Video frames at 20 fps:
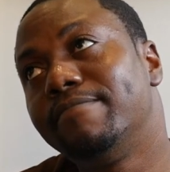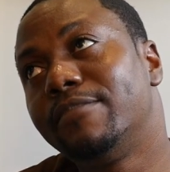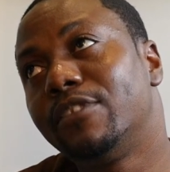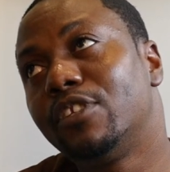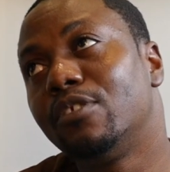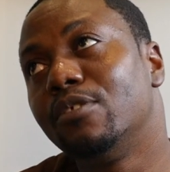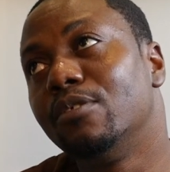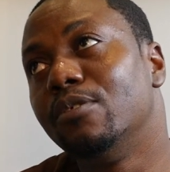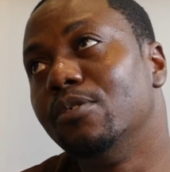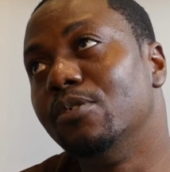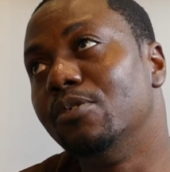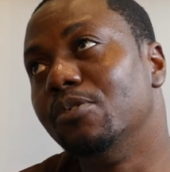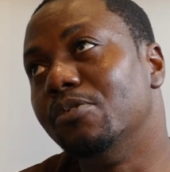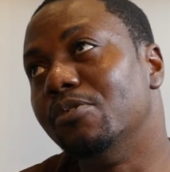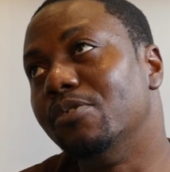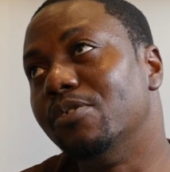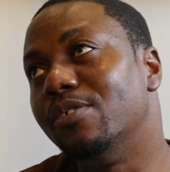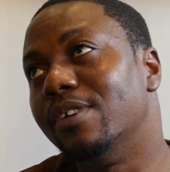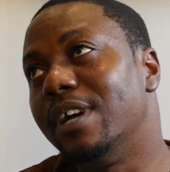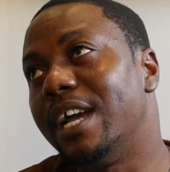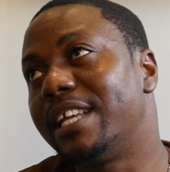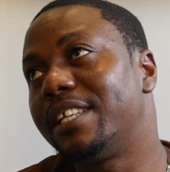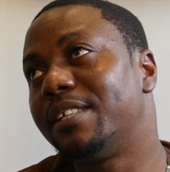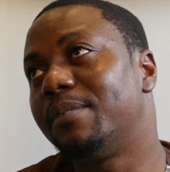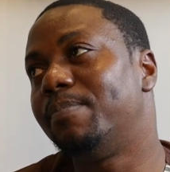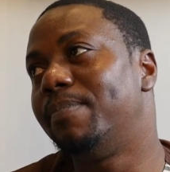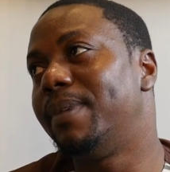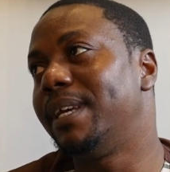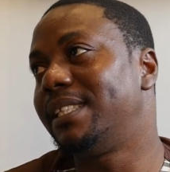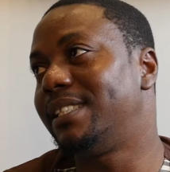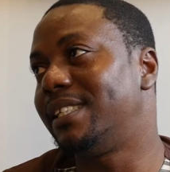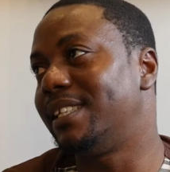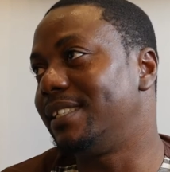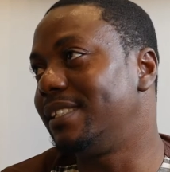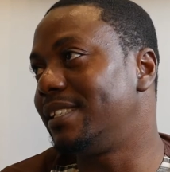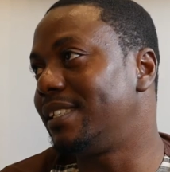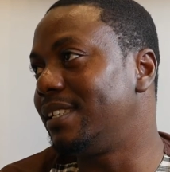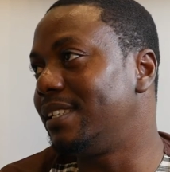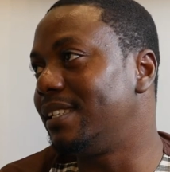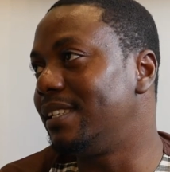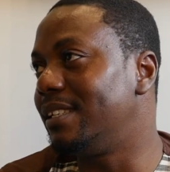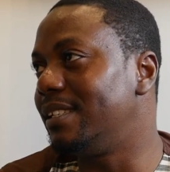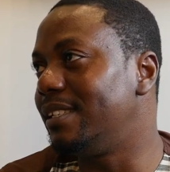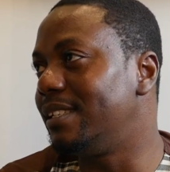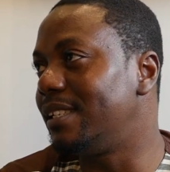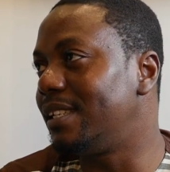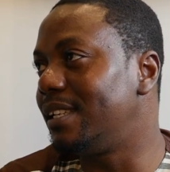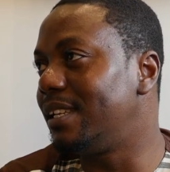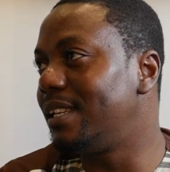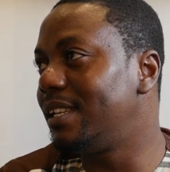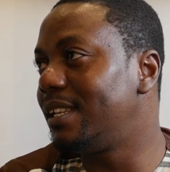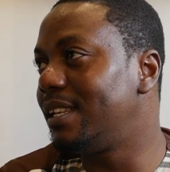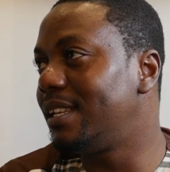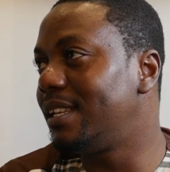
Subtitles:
too expectant, is it?